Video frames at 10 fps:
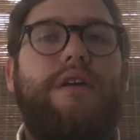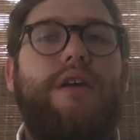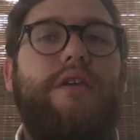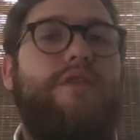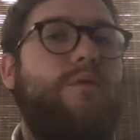
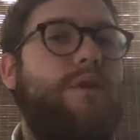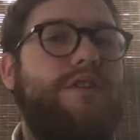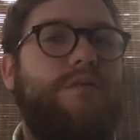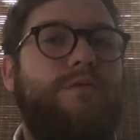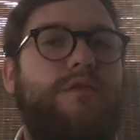If you
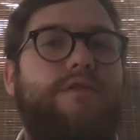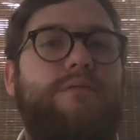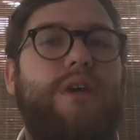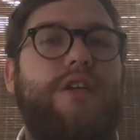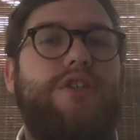want some more
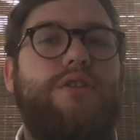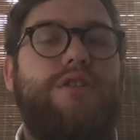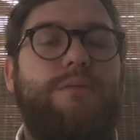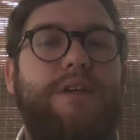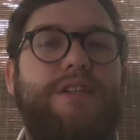information or
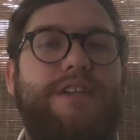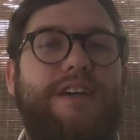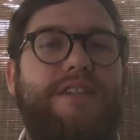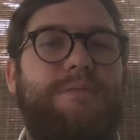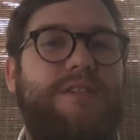some
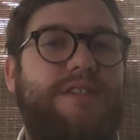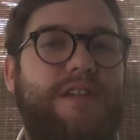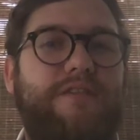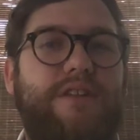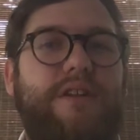insight
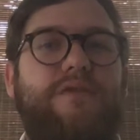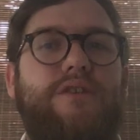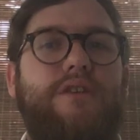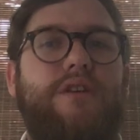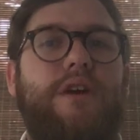specifically
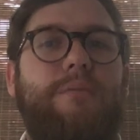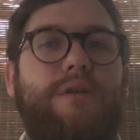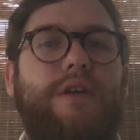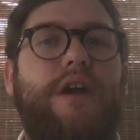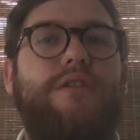for your
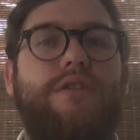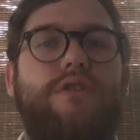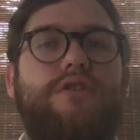company, I do